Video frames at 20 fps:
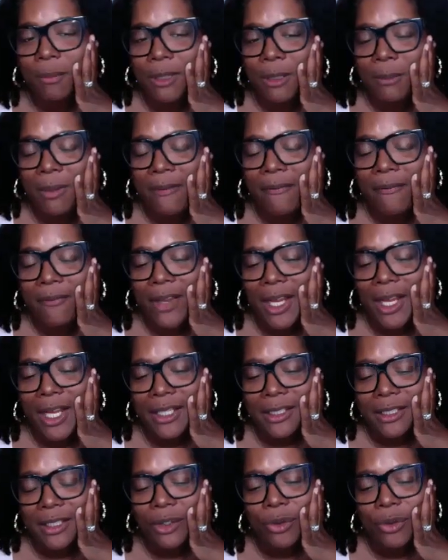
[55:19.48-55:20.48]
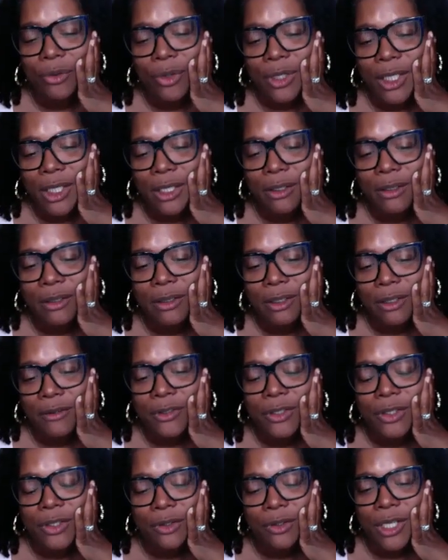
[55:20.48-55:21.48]
them advance the careers of
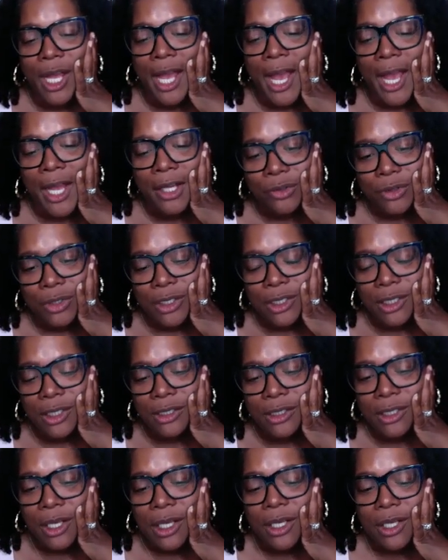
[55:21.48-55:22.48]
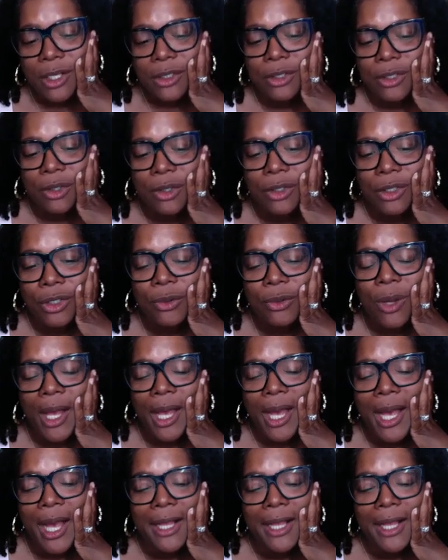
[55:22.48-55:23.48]
certain actresses. So you
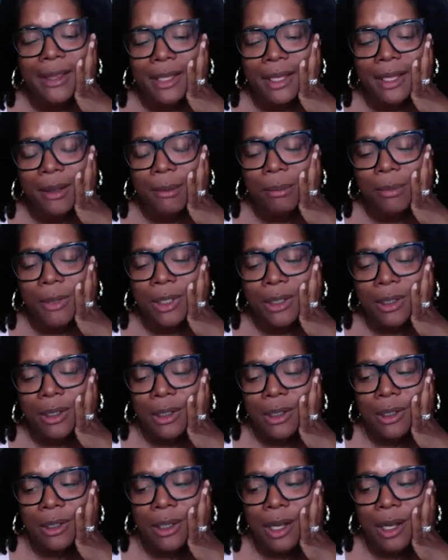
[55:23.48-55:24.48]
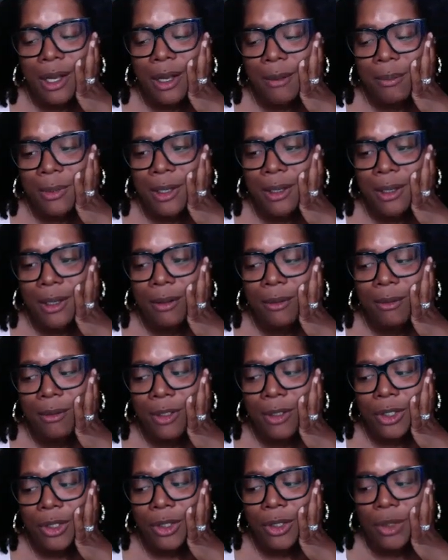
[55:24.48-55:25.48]
had them,
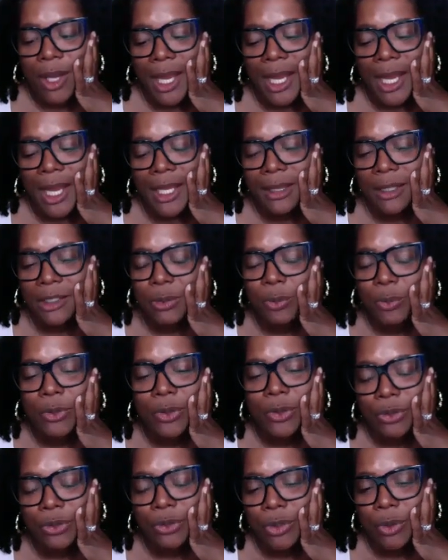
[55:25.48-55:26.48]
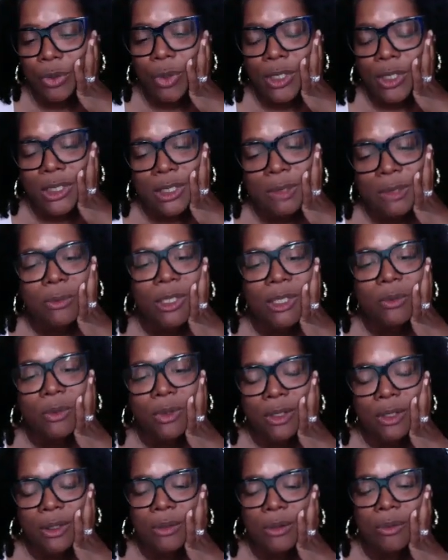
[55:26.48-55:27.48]
you know, hey, this producer wants to meet
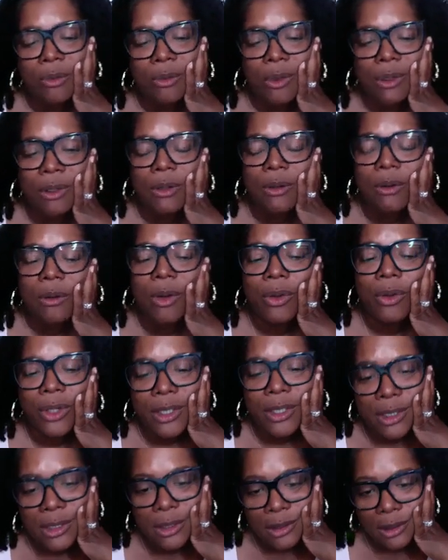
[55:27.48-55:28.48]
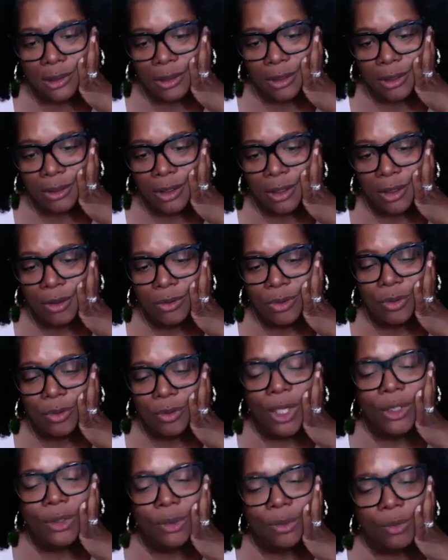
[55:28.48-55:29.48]
with you, or this, you know,
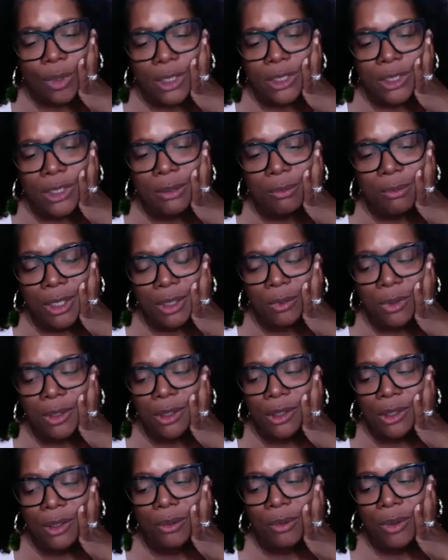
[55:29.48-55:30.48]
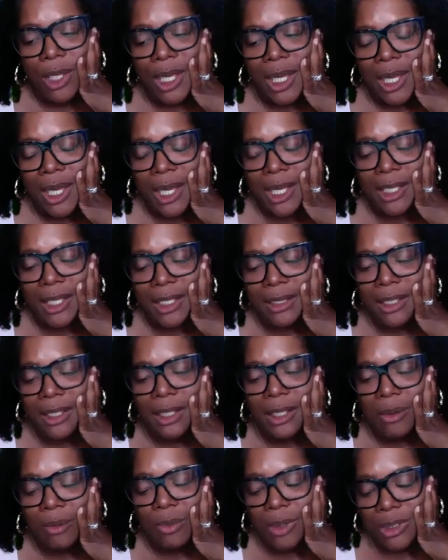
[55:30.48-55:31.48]
director wants to meet with you. And I
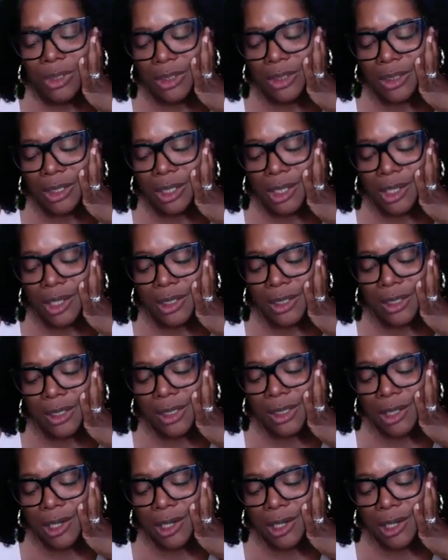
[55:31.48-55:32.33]
think it was done,